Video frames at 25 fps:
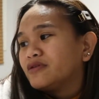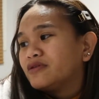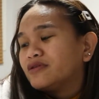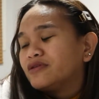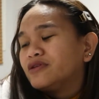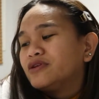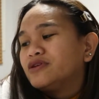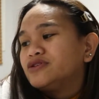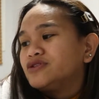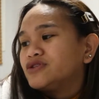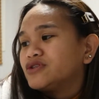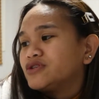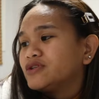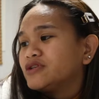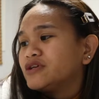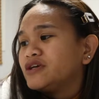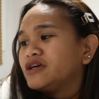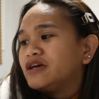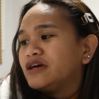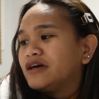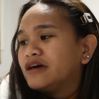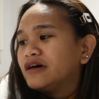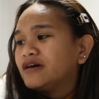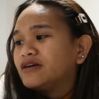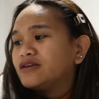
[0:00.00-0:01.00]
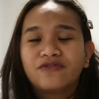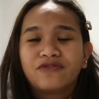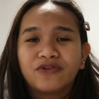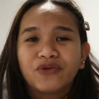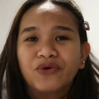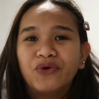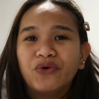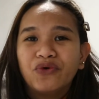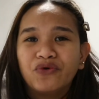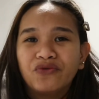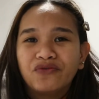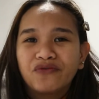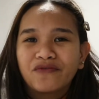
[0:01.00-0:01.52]
literally
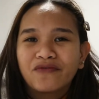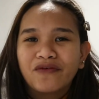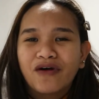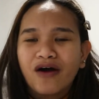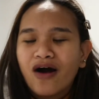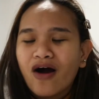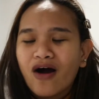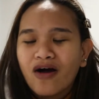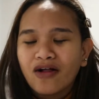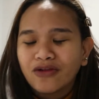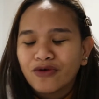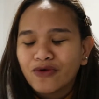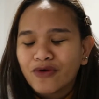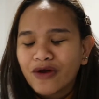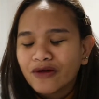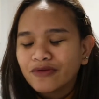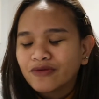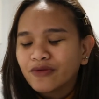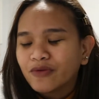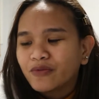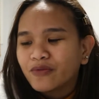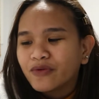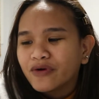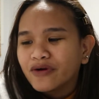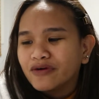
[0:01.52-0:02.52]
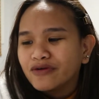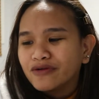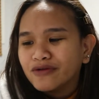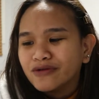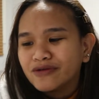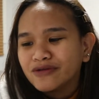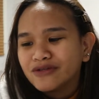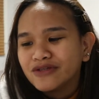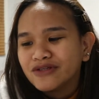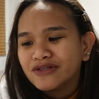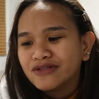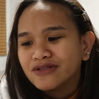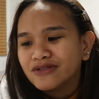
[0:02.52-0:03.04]
flew all around the world
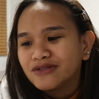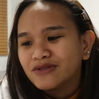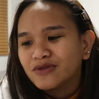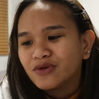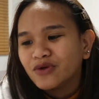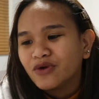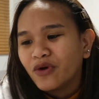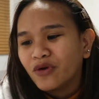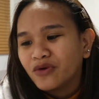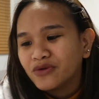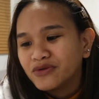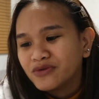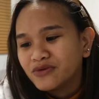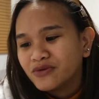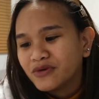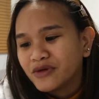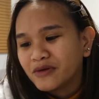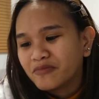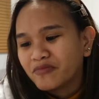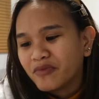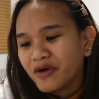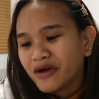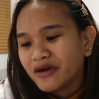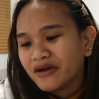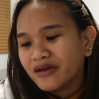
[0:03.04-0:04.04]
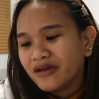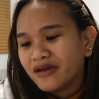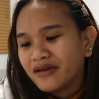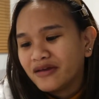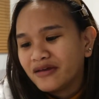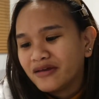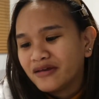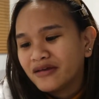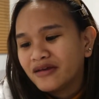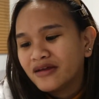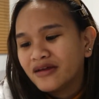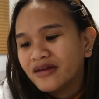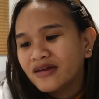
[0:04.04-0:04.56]
just to go to her party.
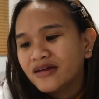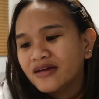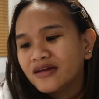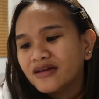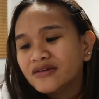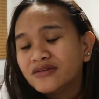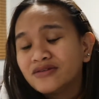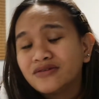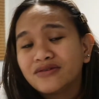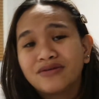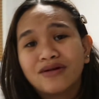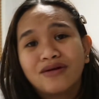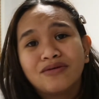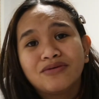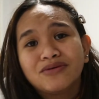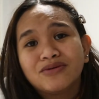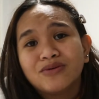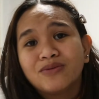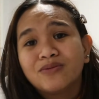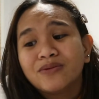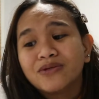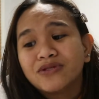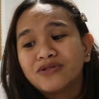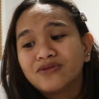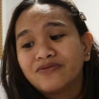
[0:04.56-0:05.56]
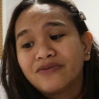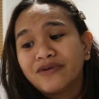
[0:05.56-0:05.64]
That was so much